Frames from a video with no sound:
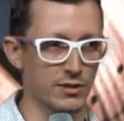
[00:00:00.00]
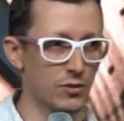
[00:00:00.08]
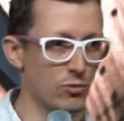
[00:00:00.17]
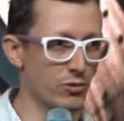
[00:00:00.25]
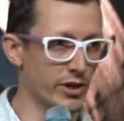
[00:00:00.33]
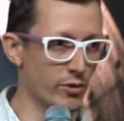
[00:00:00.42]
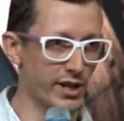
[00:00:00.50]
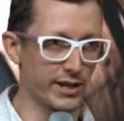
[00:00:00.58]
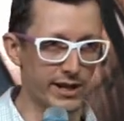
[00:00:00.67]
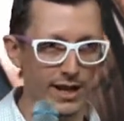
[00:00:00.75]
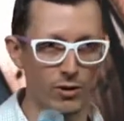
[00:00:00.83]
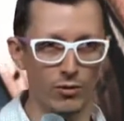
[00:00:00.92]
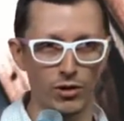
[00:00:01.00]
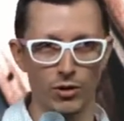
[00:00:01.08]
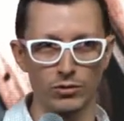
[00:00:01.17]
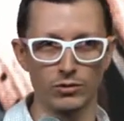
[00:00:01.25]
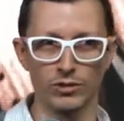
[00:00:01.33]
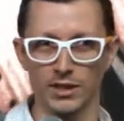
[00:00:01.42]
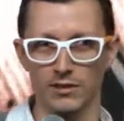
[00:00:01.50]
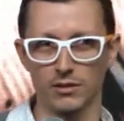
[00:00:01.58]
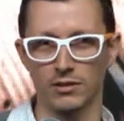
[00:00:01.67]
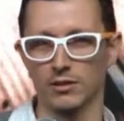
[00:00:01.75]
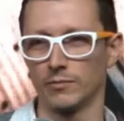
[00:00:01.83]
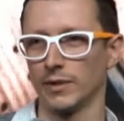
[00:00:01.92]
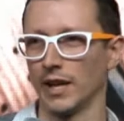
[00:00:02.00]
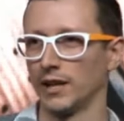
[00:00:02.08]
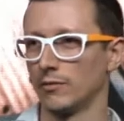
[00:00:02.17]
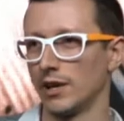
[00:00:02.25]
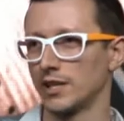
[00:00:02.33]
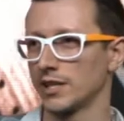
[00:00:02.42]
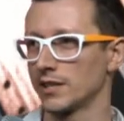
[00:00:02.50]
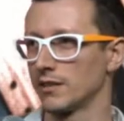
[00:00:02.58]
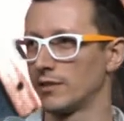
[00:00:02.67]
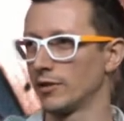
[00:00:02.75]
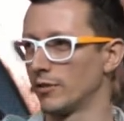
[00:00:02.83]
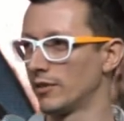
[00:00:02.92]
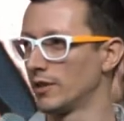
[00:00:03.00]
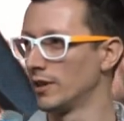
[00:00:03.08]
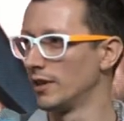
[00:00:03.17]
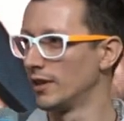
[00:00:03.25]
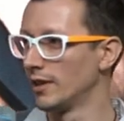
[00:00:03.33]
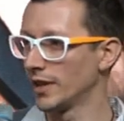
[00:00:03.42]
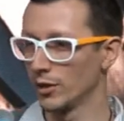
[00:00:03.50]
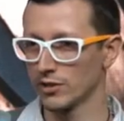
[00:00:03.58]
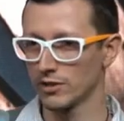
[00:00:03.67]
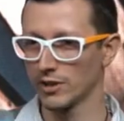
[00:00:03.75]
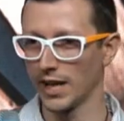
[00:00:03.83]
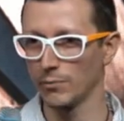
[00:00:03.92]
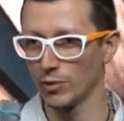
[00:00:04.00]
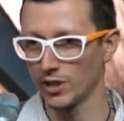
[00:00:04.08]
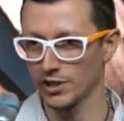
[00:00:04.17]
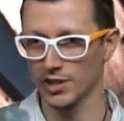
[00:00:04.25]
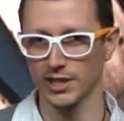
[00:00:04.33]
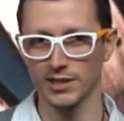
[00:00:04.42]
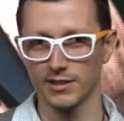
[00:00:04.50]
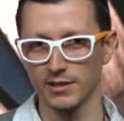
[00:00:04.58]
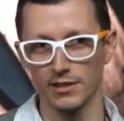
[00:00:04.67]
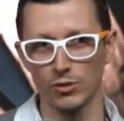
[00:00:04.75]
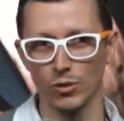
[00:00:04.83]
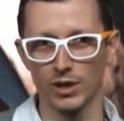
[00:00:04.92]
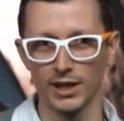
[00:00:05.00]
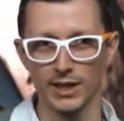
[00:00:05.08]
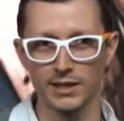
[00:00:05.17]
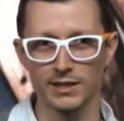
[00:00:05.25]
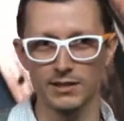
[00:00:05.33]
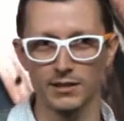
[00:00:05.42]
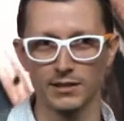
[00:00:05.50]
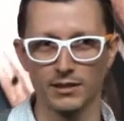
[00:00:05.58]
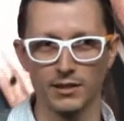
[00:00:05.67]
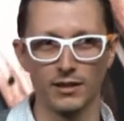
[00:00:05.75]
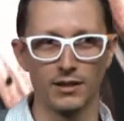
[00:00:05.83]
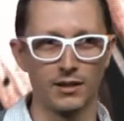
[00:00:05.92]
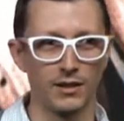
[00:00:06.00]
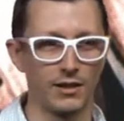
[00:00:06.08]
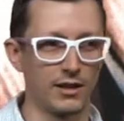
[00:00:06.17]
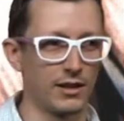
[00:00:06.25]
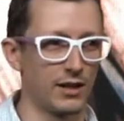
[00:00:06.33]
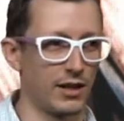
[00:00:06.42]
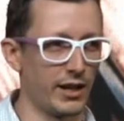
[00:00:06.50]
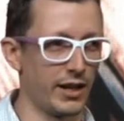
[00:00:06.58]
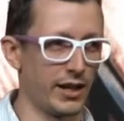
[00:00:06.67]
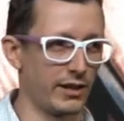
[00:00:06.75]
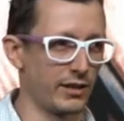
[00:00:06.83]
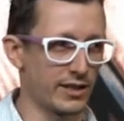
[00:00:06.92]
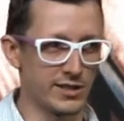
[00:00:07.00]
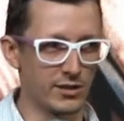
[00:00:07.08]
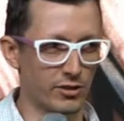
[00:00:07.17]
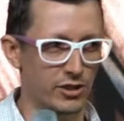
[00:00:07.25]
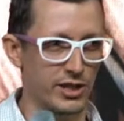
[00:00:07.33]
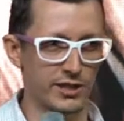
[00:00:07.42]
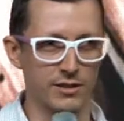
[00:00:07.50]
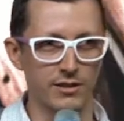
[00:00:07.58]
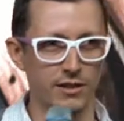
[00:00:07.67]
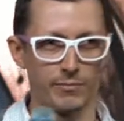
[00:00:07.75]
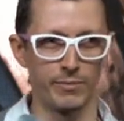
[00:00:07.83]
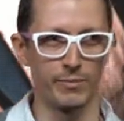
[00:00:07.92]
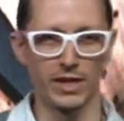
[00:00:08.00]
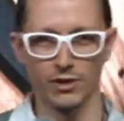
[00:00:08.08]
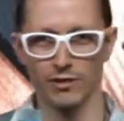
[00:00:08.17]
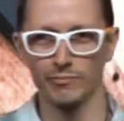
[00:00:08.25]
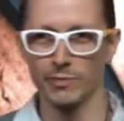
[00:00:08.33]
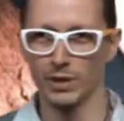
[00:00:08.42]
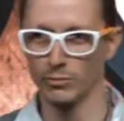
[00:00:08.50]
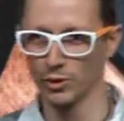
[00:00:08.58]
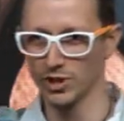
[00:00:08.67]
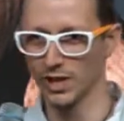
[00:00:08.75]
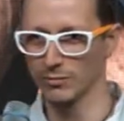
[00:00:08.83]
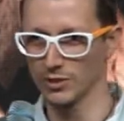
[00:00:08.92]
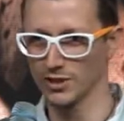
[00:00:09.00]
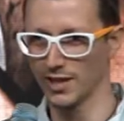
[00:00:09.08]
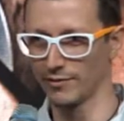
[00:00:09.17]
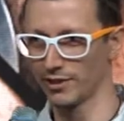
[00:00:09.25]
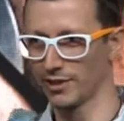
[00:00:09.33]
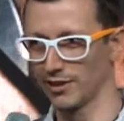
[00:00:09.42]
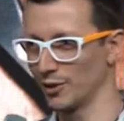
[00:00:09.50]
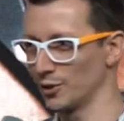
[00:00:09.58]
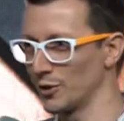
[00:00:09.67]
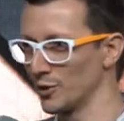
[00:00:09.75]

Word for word: So you can now go to Tenzorum and register your username with just two clicks, and it's not just a bunch of mumbo jumbo stuff that are not